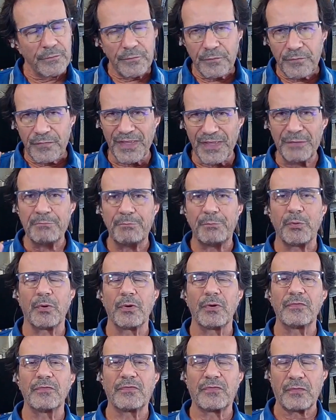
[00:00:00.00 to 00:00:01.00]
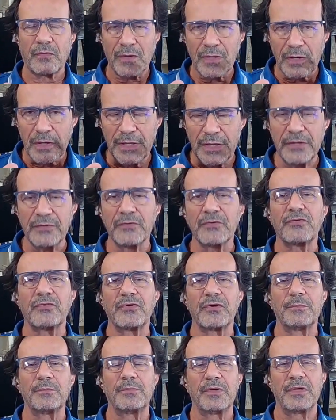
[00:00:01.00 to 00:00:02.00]
the importance,
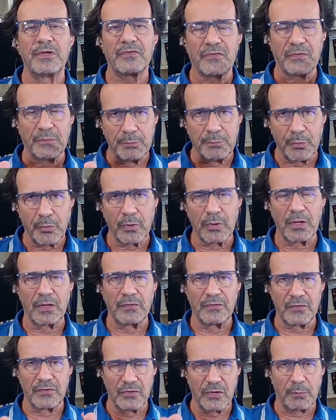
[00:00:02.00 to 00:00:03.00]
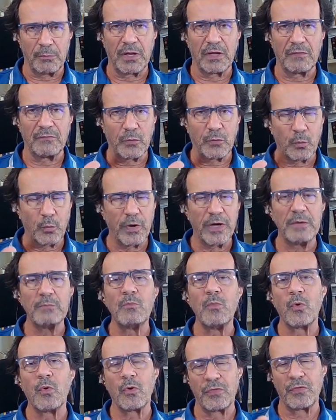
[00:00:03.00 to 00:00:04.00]
leadership is important at the top level way
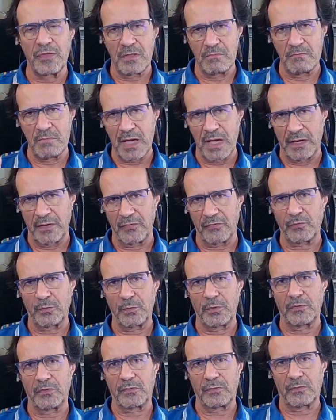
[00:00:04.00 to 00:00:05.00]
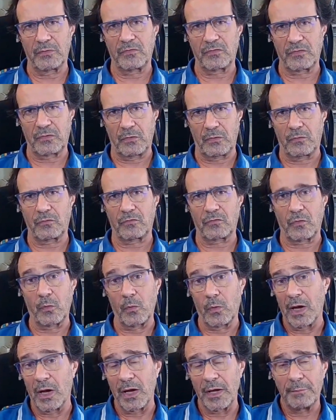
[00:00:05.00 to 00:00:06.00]
more than management skills.
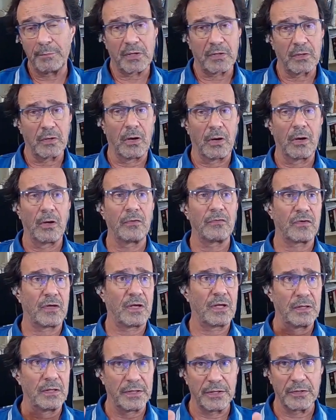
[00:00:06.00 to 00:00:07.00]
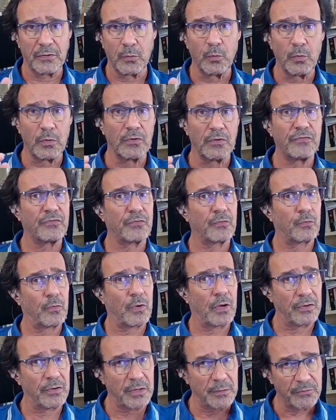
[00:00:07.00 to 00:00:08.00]
Why? Because a leader will
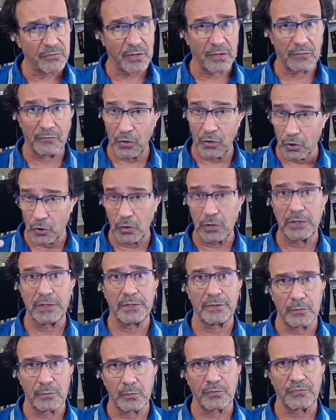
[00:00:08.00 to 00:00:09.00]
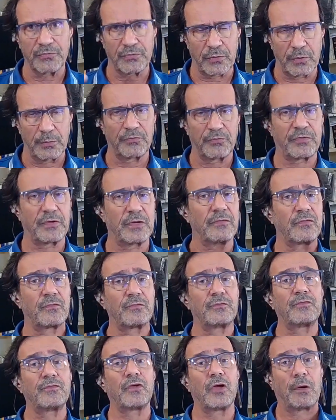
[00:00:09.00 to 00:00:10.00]
surround himself, a good leader will surround himself
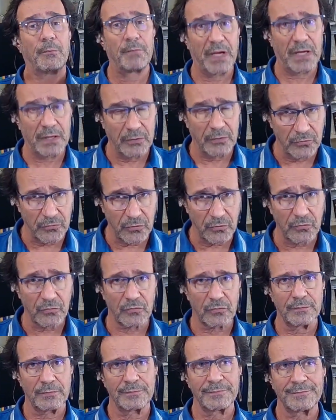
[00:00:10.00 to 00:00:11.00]
with top managers